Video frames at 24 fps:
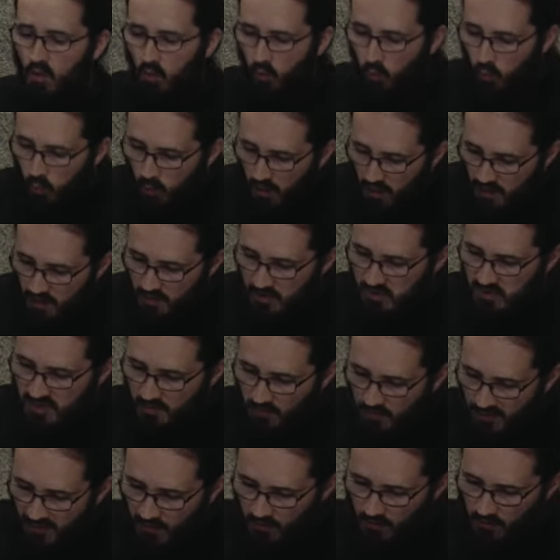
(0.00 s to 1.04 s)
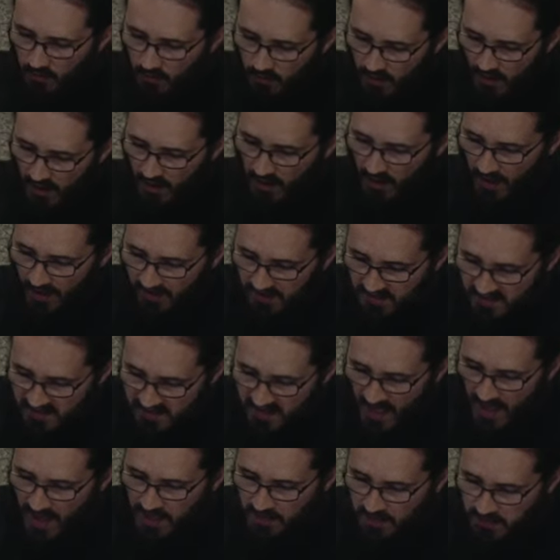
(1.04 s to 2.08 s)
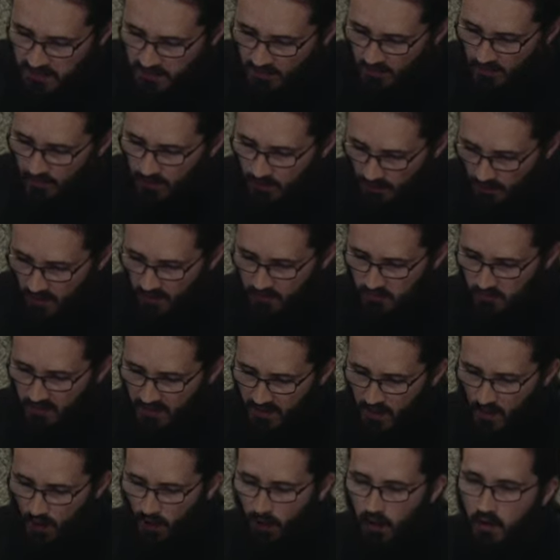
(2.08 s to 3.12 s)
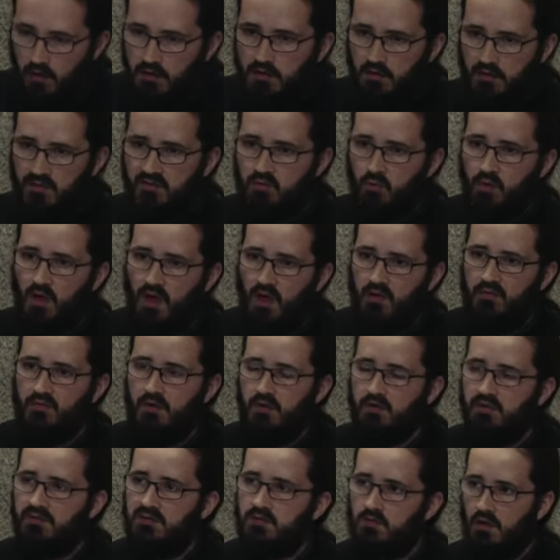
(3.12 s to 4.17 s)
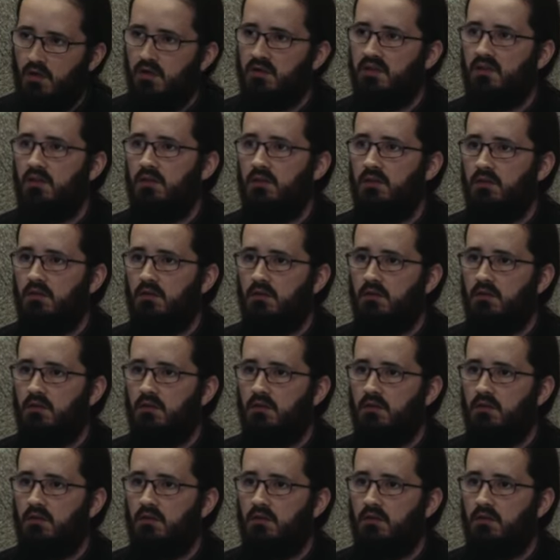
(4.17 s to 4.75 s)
worshipping and tending to the idols we have constructed.